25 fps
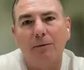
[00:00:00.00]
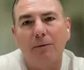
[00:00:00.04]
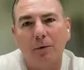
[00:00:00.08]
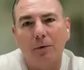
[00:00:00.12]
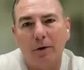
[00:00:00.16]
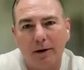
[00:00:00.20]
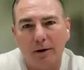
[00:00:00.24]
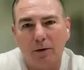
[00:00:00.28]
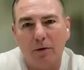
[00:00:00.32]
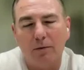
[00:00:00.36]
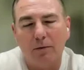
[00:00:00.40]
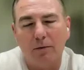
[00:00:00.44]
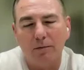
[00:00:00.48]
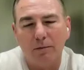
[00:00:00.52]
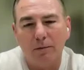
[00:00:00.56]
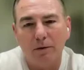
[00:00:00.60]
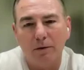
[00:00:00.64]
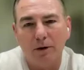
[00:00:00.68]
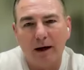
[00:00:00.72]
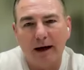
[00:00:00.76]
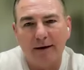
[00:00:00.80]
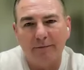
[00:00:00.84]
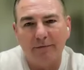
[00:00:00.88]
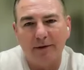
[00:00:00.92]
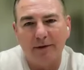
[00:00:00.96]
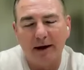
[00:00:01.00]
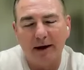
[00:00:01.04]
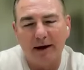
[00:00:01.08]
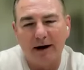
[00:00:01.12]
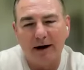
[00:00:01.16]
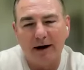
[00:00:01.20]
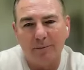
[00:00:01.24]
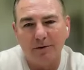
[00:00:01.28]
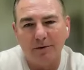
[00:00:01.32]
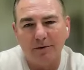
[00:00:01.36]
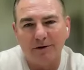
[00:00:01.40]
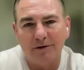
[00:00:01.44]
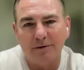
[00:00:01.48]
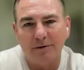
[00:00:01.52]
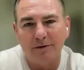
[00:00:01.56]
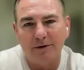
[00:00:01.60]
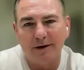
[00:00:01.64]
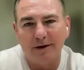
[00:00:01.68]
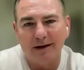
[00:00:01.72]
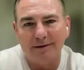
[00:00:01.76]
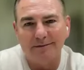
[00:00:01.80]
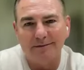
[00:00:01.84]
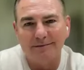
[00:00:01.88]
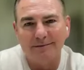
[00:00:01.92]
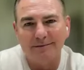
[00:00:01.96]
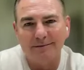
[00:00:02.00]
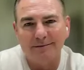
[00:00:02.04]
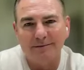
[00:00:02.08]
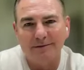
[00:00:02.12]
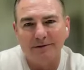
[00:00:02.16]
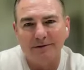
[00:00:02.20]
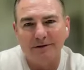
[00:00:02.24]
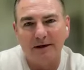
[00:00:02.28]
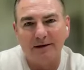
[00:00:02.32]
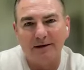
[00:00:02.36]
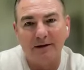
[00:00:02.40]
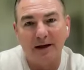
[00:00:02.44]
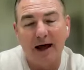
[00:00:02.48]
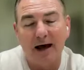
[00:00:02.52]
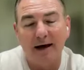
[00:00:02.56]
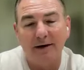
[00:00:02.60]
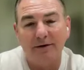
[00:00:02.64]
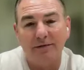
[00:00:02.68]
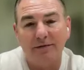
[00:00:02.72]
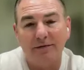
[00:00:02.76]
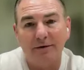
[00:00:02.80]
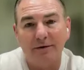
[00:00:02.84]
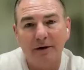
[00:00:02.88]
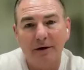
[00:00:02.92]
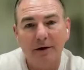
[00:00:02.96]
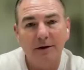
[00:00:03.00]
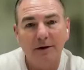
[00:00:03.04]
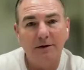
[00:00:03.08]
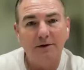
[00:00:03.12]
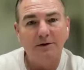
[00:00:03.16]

guy that will have that mm-hmm. opportunity. Mm-hmm. That's life.